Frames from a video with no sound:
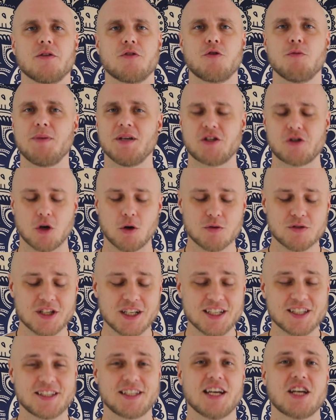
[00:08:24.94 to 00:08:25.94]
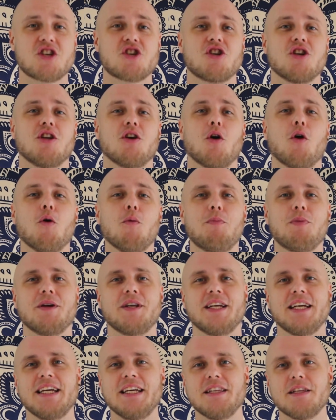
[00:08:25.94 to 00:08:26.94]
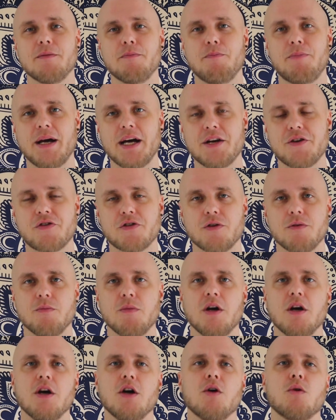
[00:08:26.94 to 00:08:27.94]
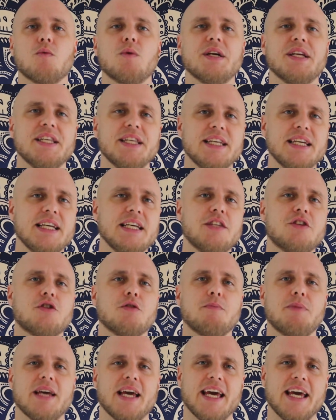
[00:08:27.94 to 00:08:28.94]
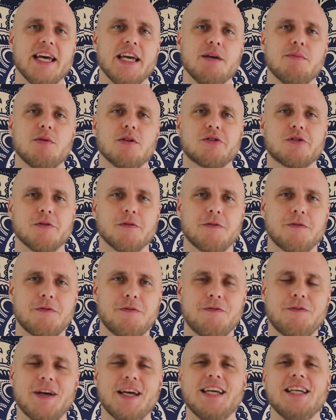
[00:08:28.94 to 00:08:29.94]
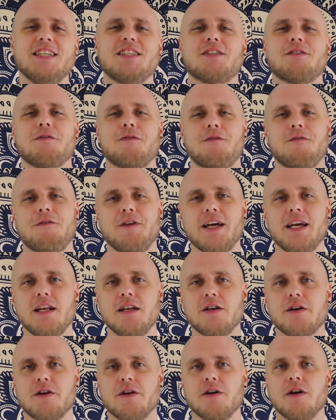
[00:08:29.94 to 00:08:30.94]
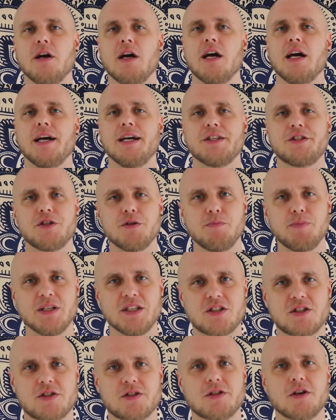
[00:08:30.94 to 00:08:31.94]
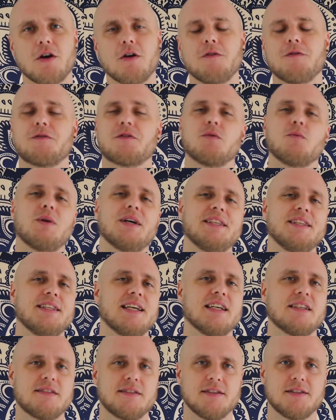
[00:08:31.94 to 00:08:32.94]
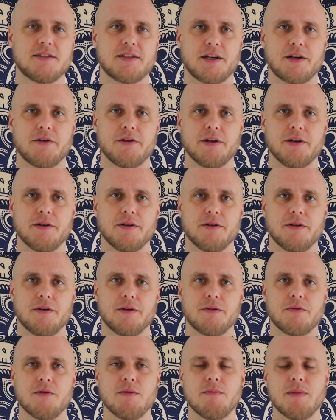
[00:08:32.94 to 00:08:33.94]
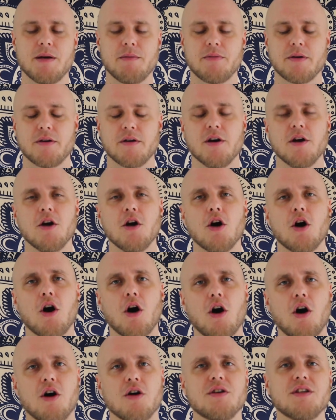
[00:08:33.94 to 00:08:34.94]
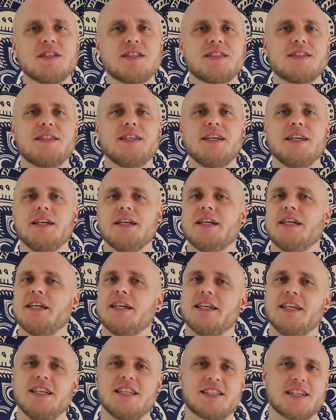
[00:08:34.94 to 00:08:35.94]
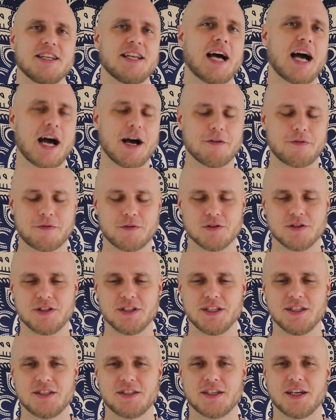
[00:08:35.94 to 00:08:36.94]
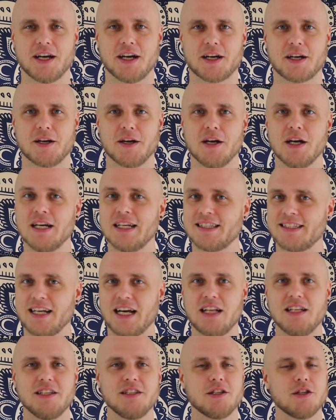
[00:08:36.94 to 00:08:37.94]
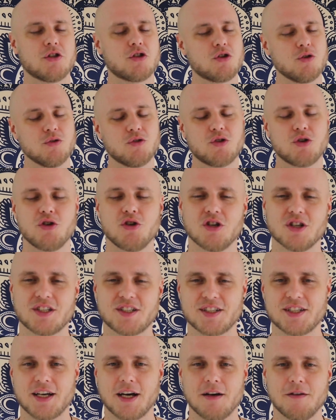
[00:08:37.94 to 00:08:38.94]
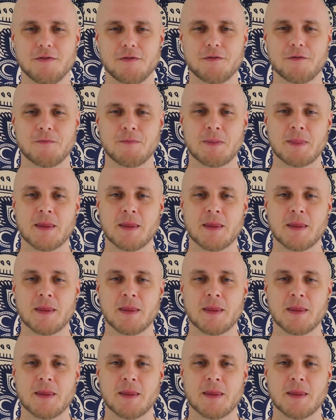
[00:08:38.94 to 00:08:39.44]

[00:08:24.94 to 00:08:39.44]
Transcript: to be totally sexually open in the bedroom, we need to be able to face failure and to be soft when necessary. Remember, honesty is an aphrodisiac. Telling the truth to yourself,